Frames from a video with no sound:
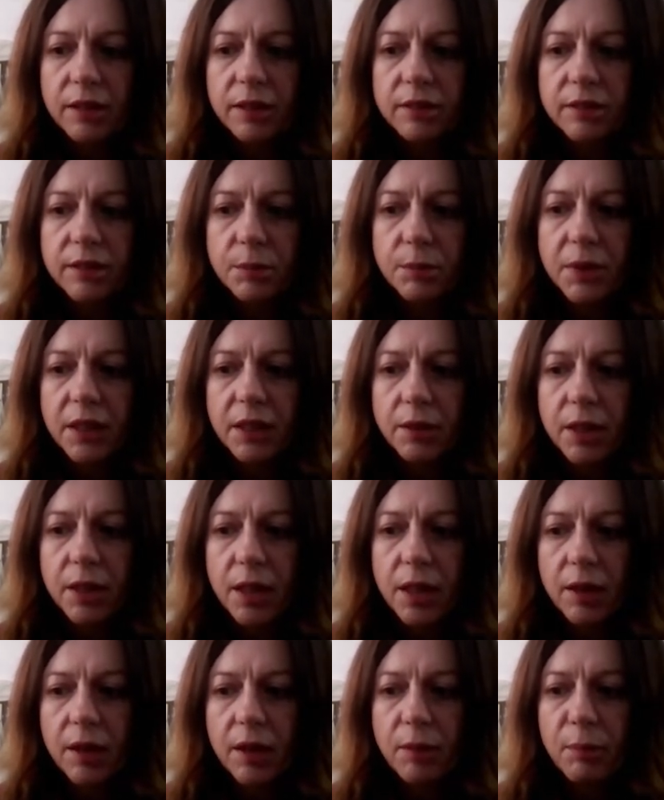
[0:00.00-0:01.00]
something,
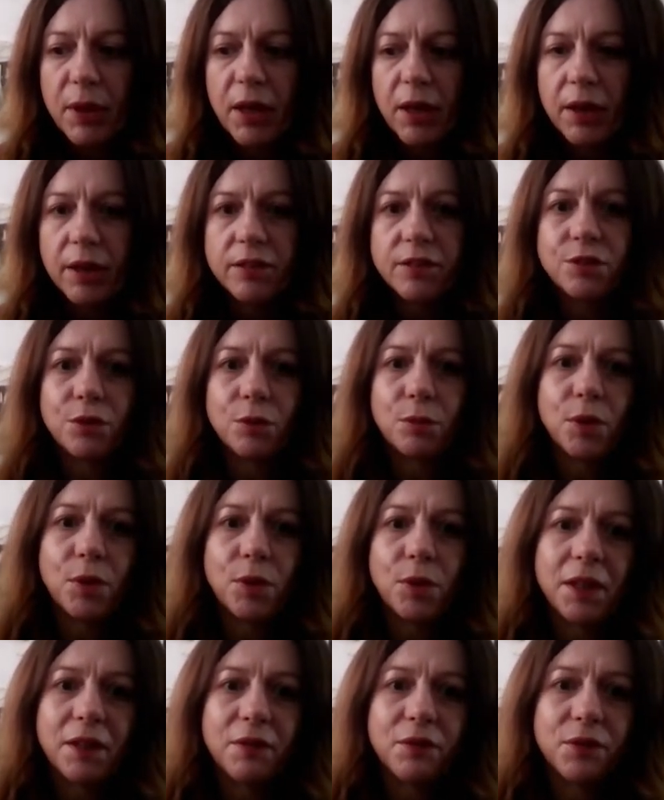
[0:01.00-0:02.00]
a personal,
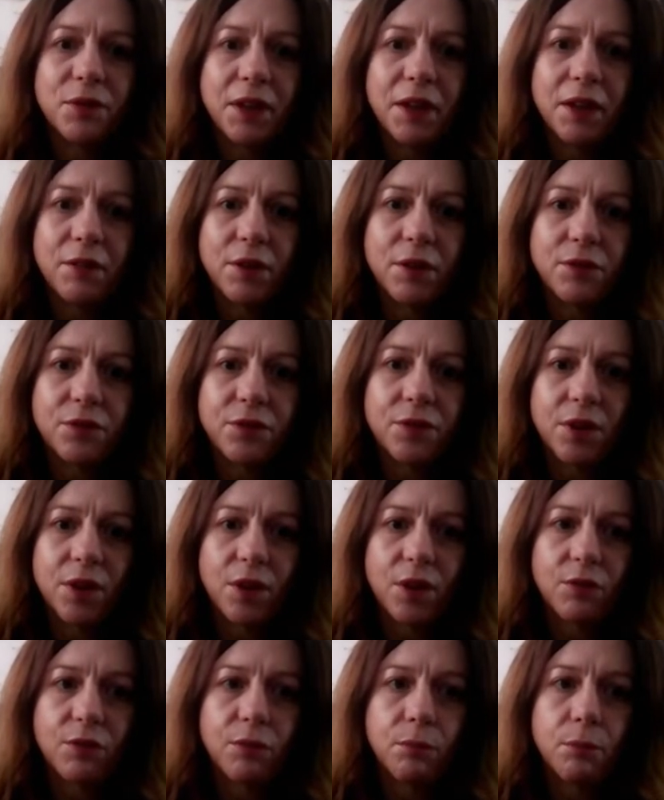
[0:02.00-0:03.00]
probably a fear
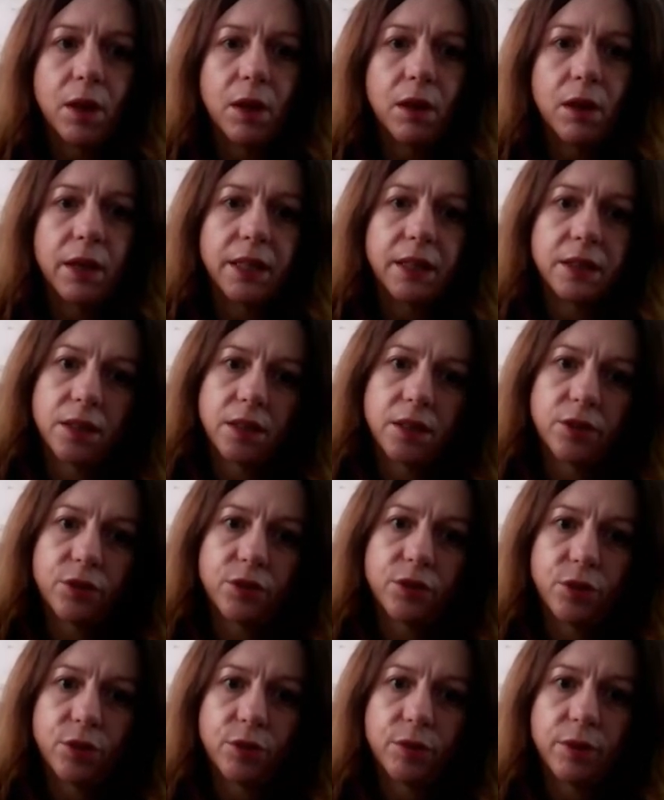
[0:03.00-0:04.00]
of mine to
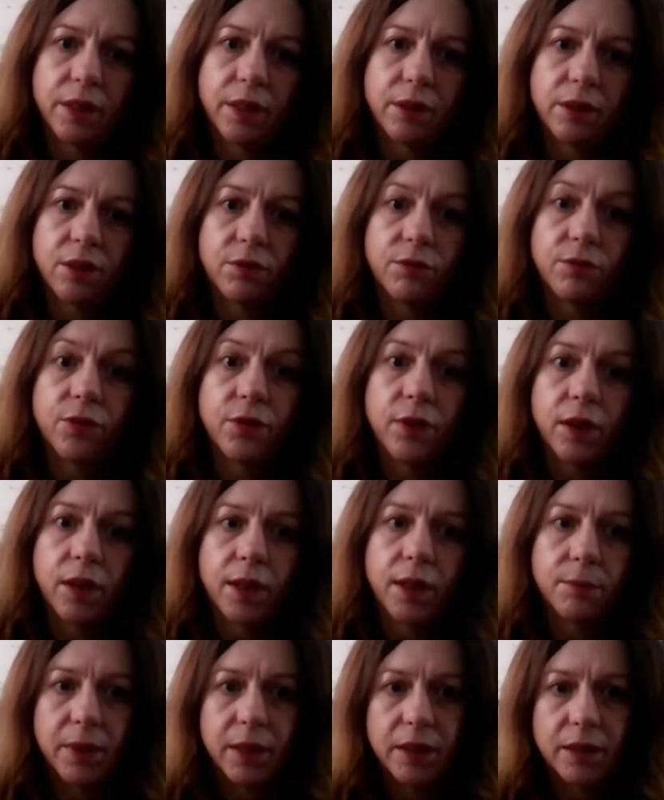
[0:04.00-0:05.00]
do with
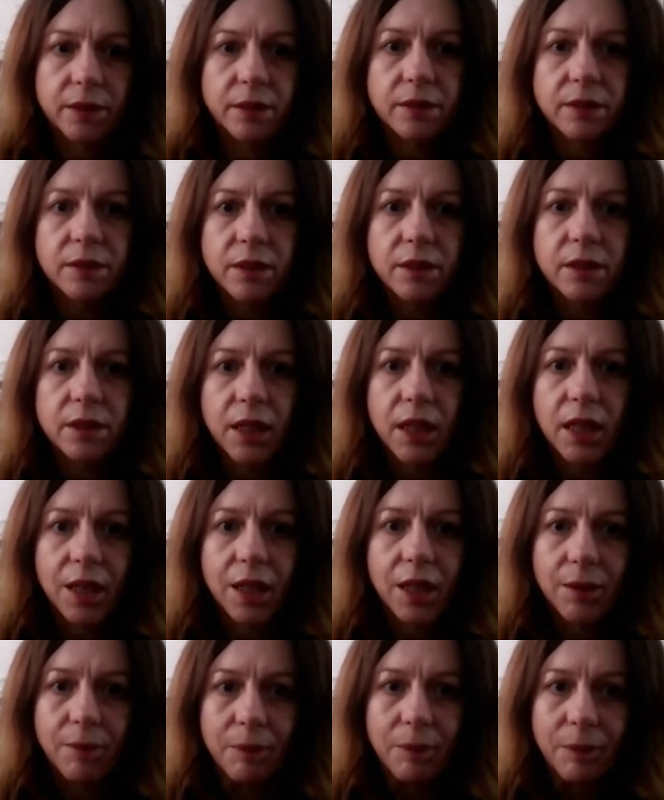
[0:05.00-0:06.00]
confinement,
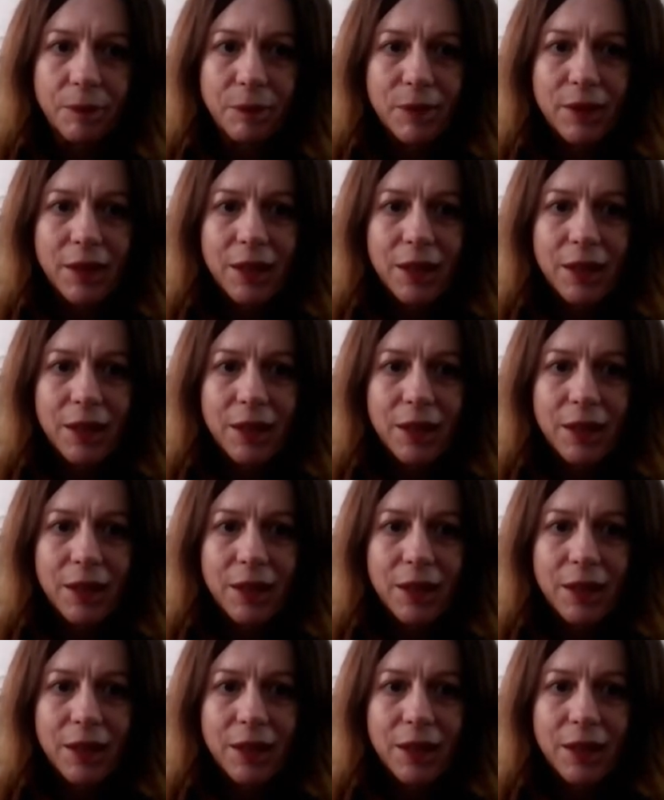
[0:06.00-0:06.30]
in